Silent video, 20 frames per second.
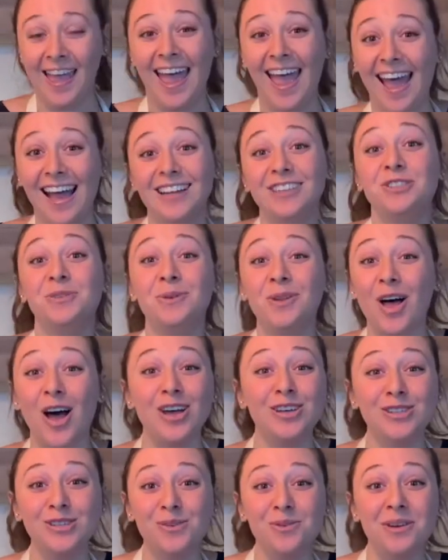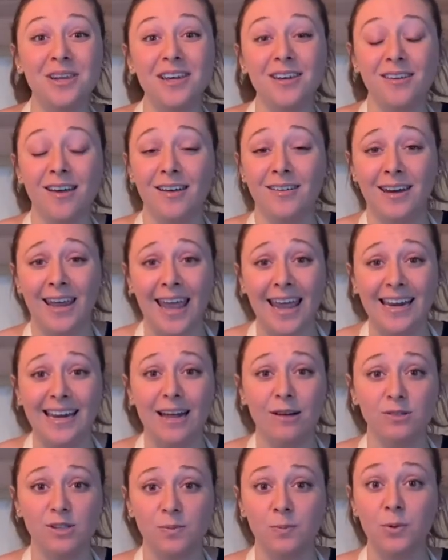and you will also need an
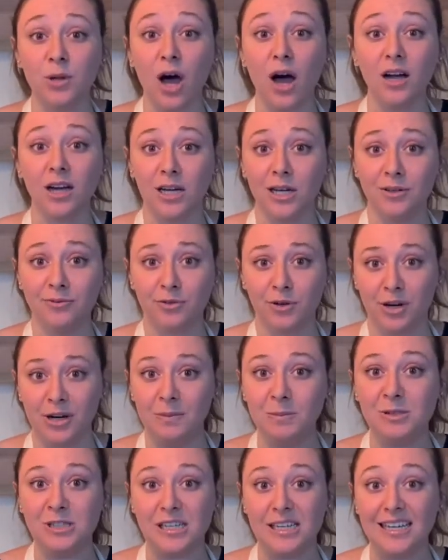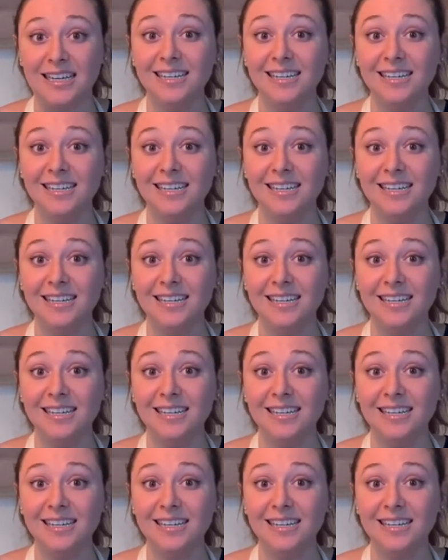8-ounce block of cream cheese.